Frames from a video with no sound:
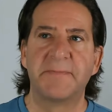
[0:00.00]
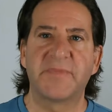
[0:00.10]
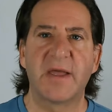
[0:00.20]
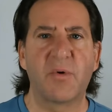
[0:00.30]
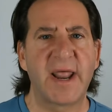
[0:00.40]

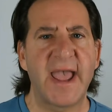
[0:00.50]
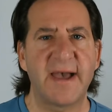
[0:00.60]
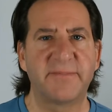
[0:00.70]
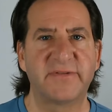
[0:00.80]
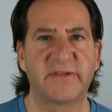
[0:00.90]
And what
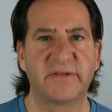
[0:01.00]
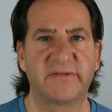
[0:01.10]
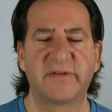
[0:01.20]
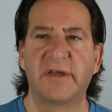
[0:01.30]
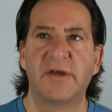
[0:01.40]
happens
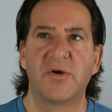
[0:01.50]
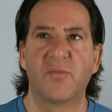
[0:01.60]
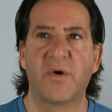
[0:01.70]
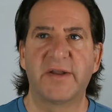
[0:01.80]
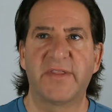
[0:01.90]
is
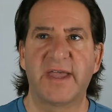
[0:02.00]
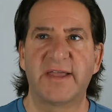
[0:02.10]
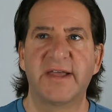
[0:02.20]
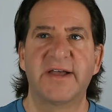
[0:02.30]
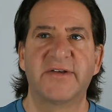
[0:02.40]
when they
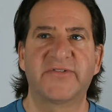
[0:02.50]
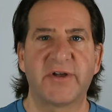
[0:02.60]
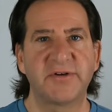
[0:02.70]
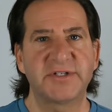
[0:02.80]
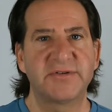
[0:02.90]

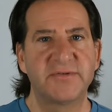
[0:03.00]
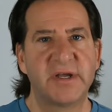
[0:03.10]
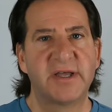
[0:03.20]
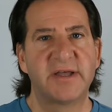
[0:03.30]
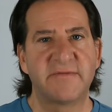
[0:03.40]
start to
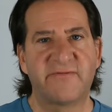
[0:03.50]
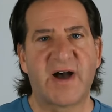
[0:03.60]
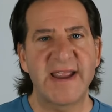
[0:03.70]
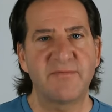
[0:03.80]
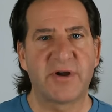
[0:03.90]

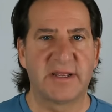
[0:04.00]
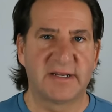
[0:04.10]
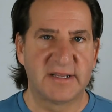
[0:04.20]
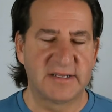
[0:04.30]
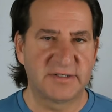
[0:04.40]
vibrate
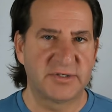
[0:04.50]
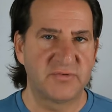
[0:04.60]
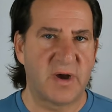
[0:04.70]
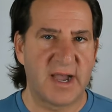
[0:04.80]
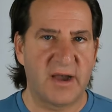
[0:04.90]

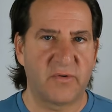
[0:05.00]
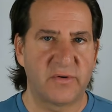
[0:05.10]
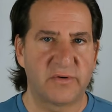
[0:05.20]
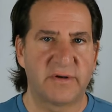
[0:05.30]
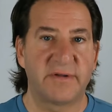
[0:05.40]
into
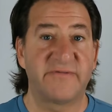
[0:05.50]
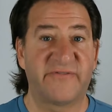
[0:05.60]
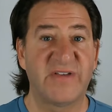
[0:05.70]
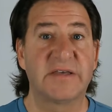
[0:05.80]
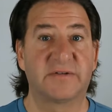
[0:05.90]
our
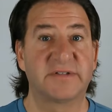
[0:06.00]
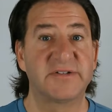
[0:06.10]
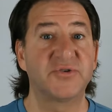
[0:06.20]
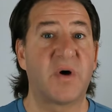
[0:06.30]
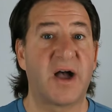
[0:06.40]
field,
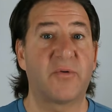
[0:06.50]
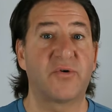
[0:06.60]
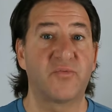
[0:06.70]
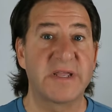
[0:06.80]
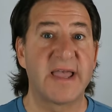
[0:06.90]
into our
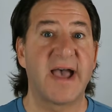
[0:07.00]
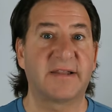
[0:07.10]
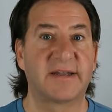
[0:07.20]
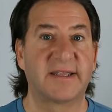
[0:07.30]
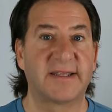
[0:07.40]

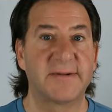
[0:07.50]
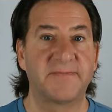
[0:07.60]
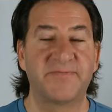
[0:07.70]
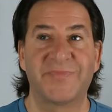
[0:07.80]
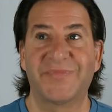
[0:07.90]
reality,
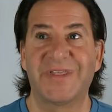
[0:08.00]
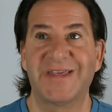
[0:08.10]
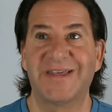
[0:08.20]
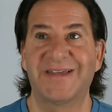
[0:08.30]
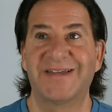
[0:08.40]

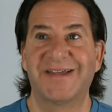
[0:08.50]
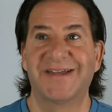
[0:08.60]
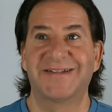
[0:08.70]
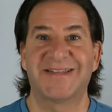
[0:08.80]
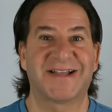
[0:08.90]
the
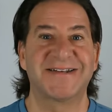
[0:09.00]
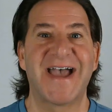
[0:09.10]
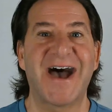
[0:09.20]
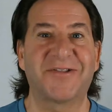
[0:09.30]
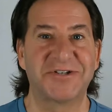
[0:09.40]

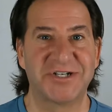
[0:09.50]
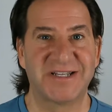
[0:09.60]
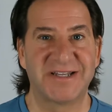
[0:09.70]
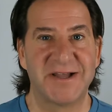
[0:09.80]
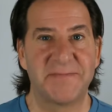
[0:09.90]

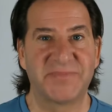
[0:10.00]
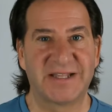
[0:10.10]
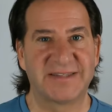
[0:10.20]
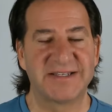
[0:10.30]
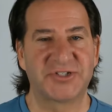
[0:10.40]
technology
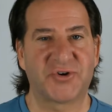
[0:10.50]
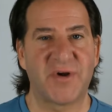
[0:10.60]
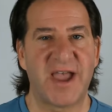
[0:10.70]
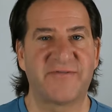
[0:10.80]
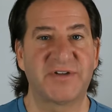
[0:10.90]
that these
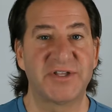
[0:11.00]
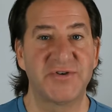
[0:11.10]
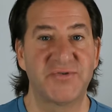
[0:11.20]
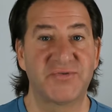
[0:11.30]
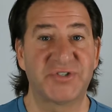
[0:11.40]
craft
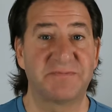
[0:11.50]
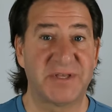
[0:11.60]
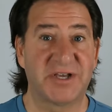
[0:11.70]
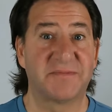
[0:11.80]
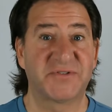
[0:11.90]
use
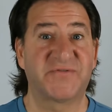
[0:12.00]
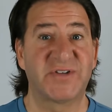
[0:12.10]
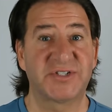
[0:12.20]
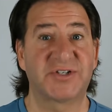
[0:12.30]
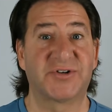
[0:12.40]
becomes
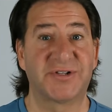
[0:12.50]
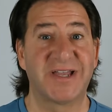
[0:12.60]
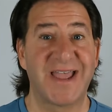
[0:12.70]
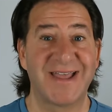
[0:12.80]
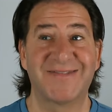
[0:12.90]
physical,
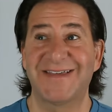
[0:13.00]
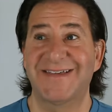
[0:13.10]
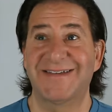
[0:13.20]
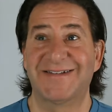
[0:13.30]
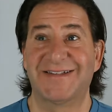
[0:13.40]
and
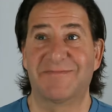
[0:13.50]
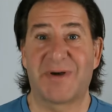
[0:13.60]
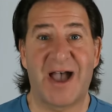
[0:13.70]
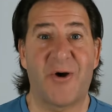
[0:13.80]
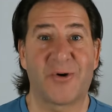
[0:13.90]
the
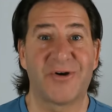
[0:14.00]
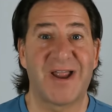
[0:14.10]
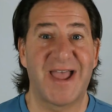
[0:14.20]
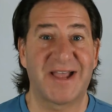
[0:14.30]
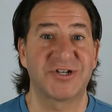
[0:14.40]
power
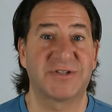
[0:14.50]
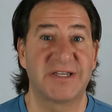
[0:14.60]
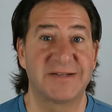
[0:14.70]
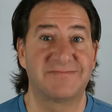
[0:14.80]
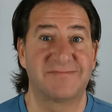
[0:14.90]

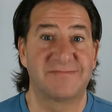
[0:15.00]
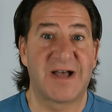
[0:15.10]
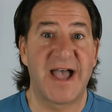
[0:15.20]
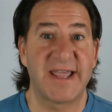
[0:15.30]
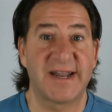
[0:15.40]
actually
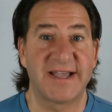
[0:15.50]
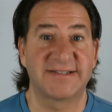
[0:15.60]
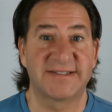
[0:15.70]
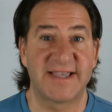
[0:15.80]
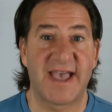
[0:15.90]

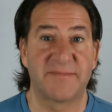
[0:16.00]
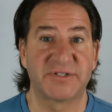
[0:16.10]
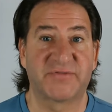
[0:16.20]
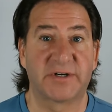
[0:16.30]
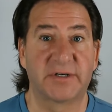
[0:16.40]
ionizes the
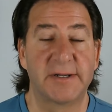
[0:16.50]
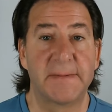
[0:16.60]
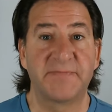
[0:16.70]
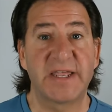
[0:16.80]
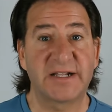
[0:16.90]
atmosphere
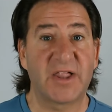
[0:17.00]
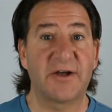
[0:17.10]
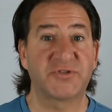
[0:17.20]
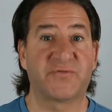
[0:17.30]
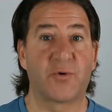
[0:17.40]
and
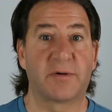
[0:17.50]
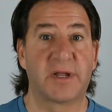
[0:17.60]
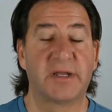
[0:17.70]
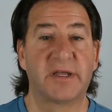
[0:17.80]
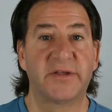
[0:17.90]
clouds form.
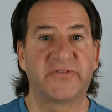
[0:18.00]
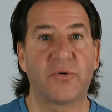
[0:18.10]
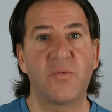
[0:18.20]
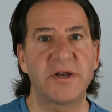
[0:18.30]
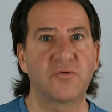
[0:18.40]
So
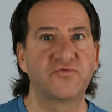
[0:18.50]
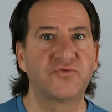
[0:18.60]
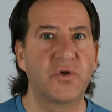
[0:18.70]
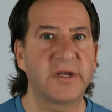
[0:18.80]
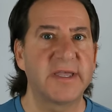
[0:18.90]
when you're
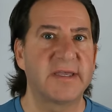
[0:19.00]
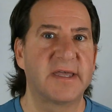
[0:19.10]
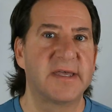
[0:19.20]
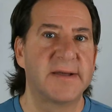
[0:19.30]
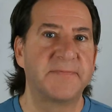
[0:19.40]
looking
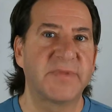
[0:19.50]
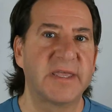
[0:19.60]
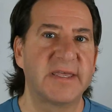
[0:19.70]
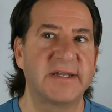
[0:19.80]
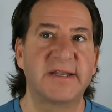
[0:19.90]

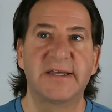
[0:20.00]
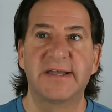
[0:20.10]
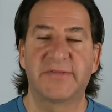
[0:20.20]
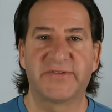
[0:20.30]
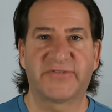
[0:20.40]
in
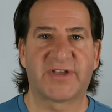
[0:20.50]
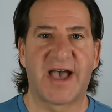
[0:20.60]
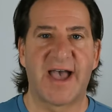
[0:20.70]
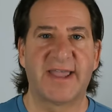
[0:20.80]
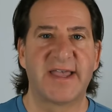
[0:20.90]
the
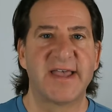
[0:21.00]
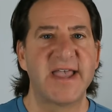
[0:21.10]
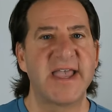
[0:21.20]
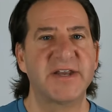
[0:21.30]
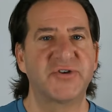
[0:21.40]
sky
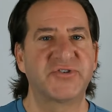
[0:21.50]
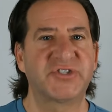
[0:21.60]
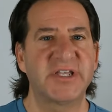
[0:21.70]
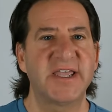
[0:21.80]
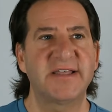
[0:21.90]
and you're
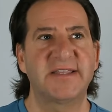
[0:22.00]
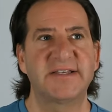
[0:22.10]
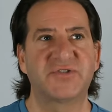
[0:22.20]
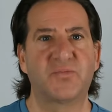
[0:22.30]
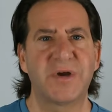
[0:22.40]
seeing
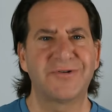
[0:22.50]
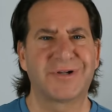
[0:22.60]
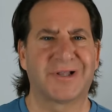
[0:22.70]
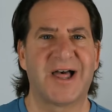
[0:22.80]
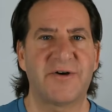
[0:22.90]
these weird
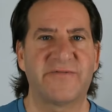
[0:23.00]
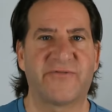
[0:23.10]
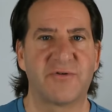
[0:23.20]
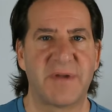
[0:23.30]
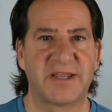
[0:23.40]
cloud
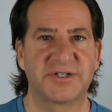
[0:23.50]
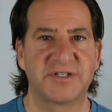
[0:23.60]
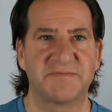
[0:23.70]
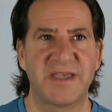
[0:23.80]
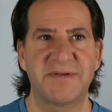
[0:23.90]

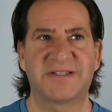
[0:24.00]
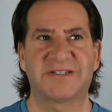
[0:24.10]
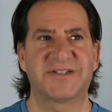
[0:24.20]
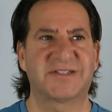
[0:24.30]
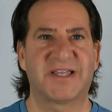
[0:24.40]
formations, maybe it's
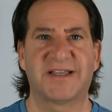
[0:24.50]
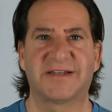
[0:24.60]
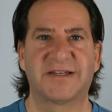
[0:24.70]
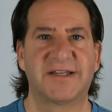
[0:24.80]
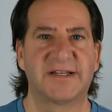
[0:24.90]
just like
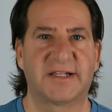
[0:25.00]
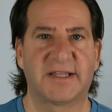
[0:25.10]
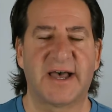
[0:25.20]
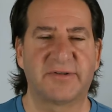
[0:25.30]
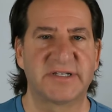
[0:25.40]
a
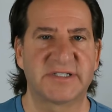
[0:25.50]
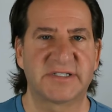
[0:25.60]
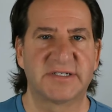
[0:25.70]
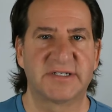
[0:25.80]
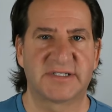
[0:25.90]
cloudless
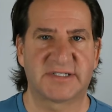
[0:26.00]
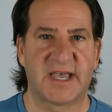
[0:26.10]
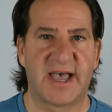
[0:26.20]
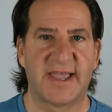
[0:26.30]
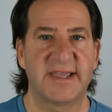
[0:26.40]

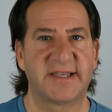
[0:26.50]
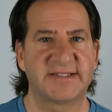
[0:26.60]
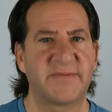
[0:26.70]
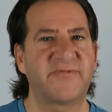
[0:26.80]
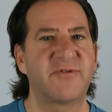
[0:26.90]
sky,
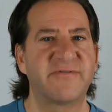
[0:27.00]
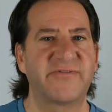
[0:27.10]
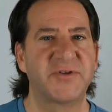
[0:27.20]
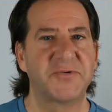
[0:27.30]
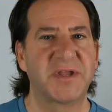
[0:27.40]
except for a
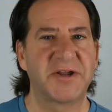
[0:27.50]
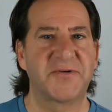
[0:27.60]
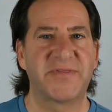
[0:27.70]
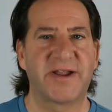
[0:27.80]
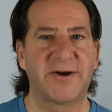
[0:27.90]
few here
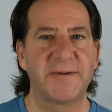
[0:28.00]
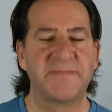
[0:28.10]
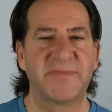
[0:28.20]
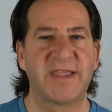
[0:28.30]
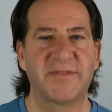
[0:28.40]
and there.
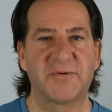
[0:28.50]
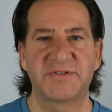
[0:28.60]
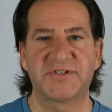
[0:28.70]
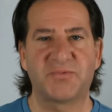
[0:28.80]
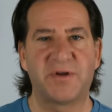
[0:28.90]
And there was
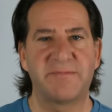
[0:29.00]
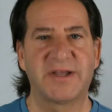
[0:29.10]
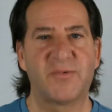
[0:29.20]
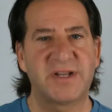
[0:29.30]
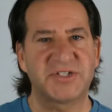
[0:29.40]
this one
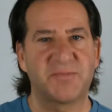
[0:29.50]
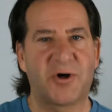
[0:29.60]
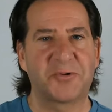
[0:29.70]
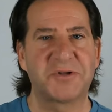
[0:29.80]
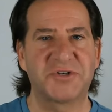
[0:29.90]
one and
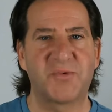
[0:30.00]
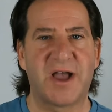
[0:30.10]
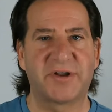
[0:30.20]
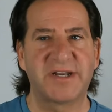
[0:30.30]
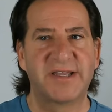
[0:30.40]
smaller ones
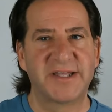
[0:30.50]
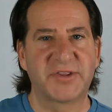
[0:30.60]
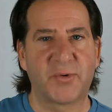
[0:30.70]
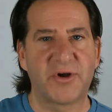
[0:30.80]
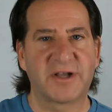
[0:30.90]
around it. There
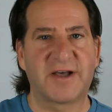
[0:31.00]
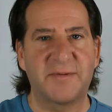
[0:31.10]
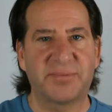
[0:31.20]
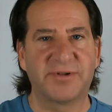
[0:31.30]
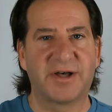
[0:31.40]
were a
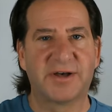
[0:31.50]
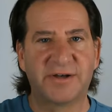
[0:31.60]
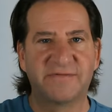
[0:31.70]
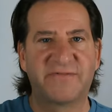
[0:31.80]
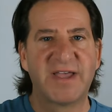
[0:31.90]
couple
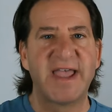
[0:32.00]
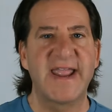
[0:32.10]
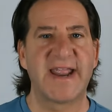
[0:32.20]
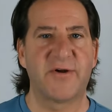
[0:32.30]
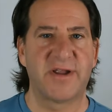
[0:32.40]
of
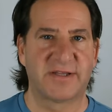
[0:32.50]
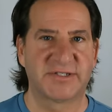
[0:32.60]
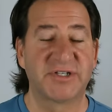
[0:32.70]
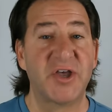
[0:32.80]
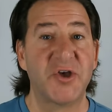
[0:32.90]

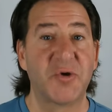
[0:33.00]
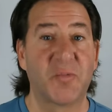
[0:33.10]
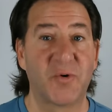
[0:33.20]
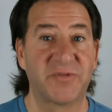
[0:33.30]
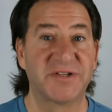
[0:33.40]
areas
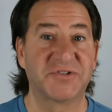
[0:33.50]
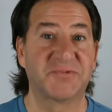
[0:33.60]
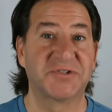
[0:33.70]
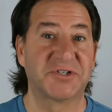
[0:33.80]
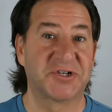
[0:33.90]
where this
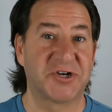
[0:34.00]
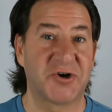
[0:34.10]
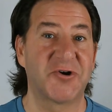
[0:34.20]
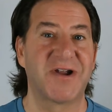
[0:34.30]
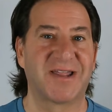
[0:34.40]
was
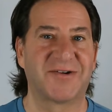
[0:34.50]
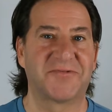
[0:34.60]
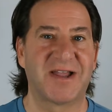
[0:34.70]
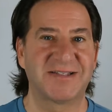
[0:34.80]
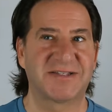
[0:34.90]
occurring,
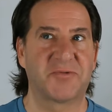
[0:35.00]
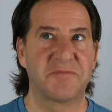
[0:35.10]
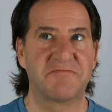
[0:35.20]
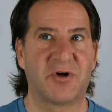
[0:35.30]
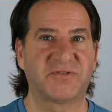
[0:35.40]
right? So there were
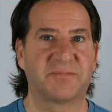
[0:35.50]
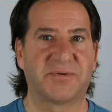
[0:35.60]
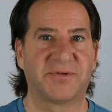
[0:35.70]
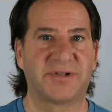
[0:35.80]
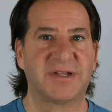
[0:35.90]

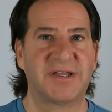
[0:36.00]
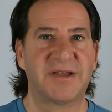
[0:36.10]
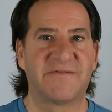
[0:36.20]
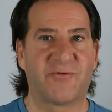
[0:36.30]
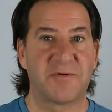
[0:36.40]
multiple
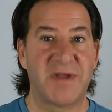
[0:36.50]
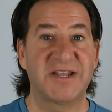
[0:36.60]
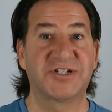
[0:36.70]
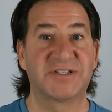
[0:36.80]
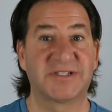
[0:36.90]

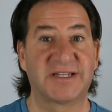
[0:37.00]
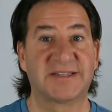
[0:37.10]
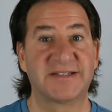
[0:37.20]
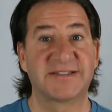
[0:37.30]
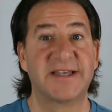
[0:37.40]
formations like
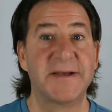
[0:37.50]
this